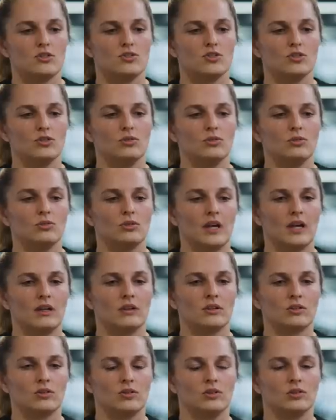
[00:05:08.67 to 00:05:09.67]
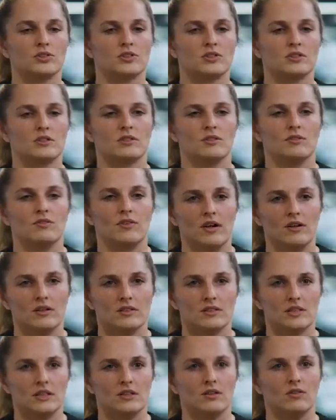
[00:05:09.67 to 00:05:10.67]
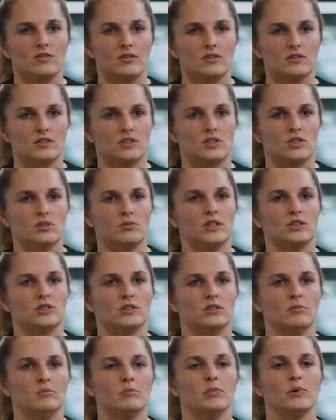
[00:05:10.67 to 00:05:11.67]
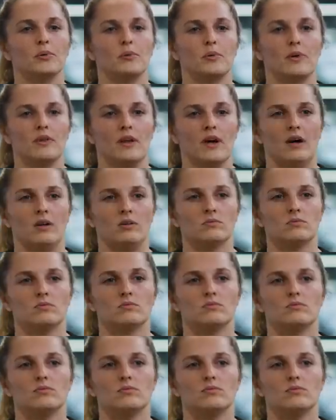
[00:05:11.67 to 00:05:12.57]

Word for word: to get across the severity of the situation but without